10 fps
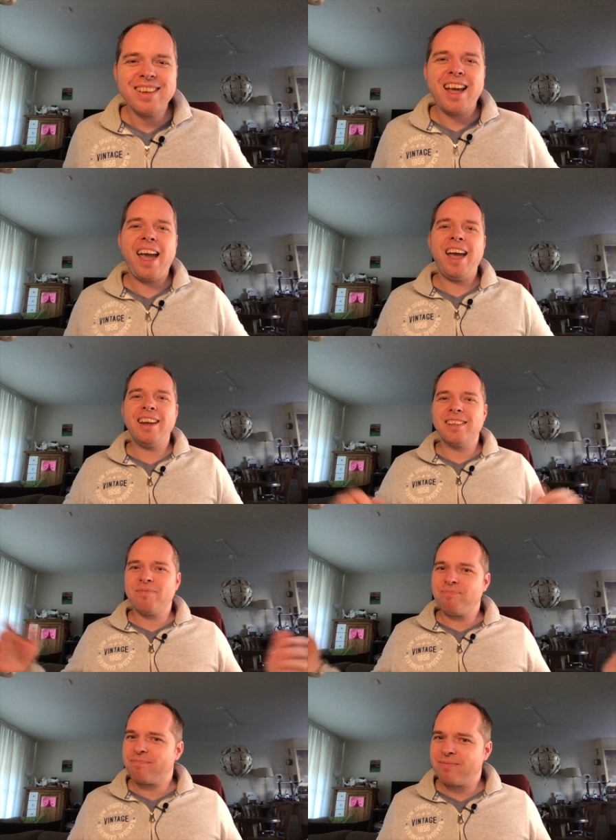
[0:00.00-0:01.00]
and
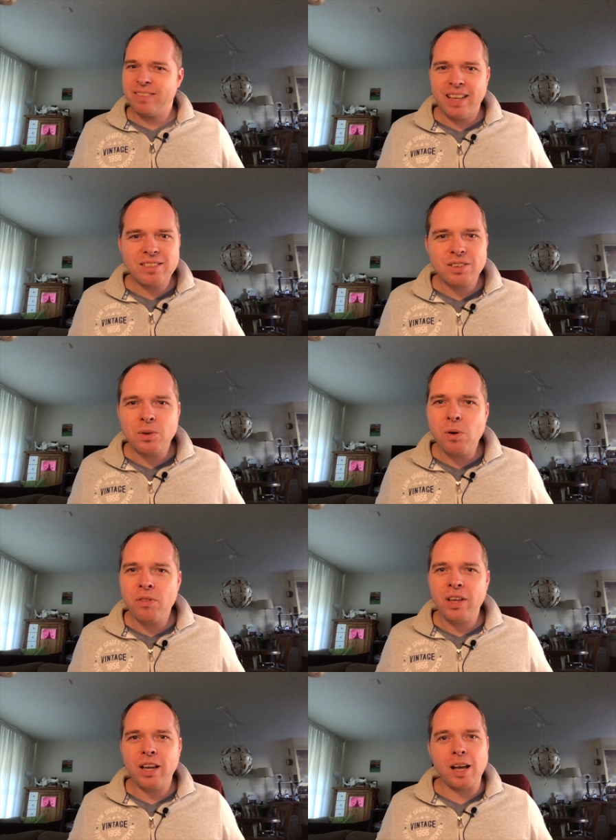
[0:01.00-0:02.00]
that's a cool
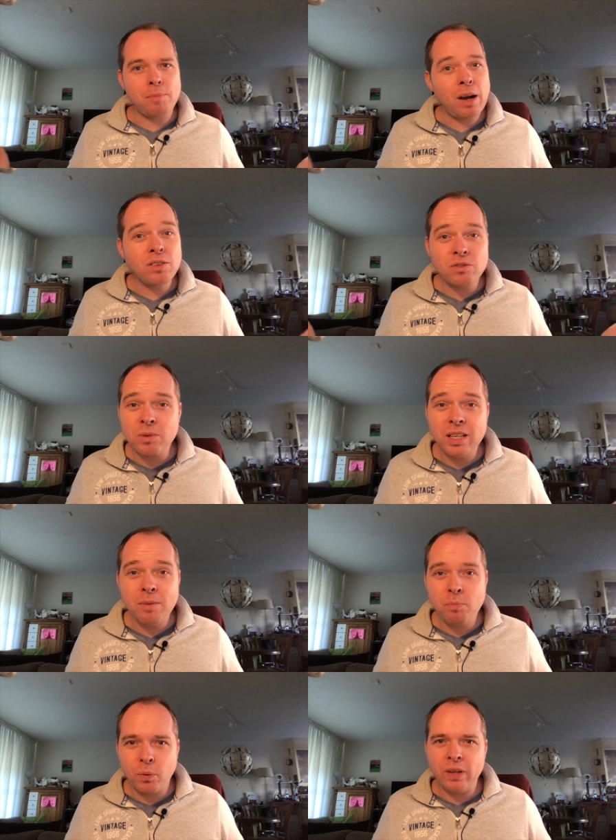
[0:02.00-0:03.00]
thing about
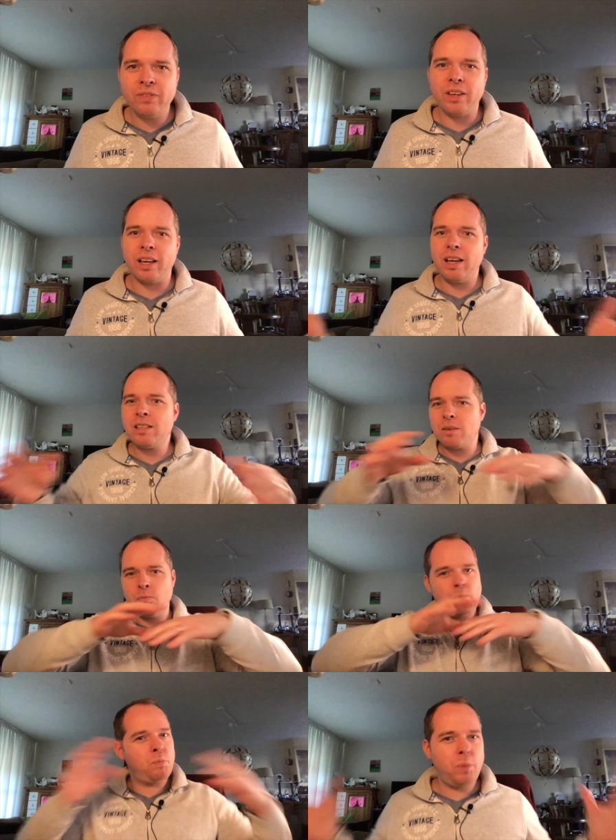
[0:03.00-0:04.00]
3D printing. It's a
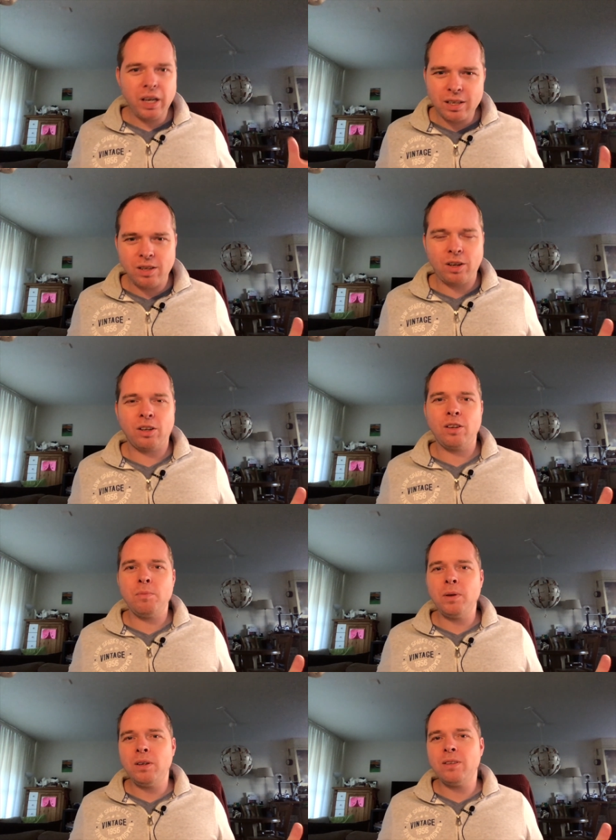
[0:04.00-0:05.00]
big
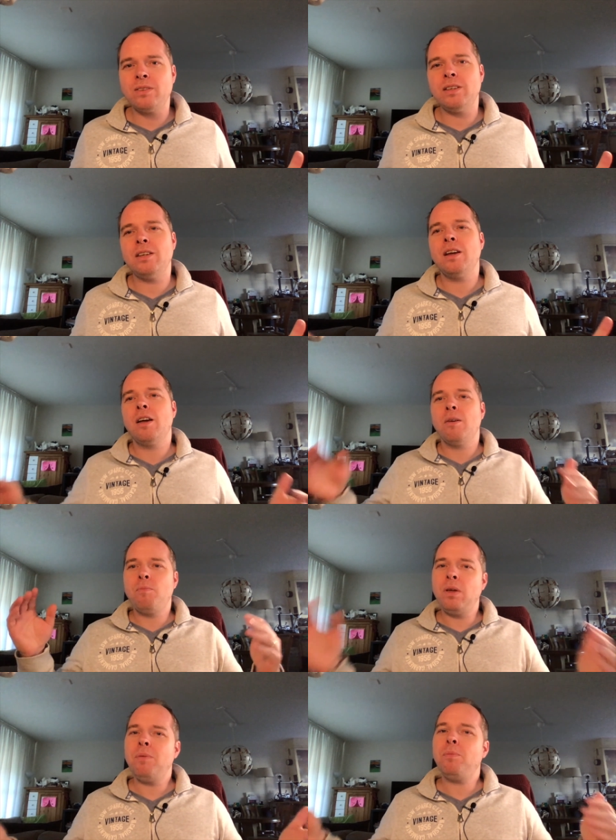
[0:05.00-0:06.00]
community.
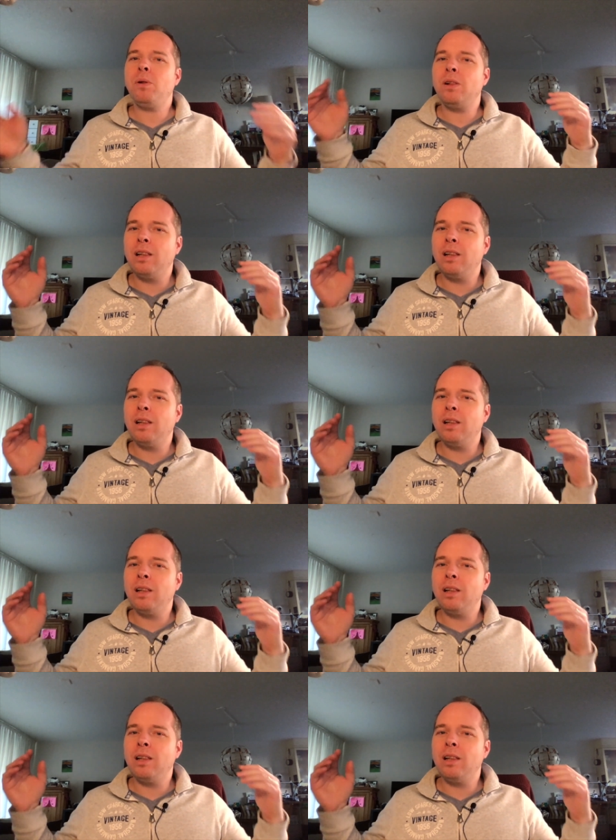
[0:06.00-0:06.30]
People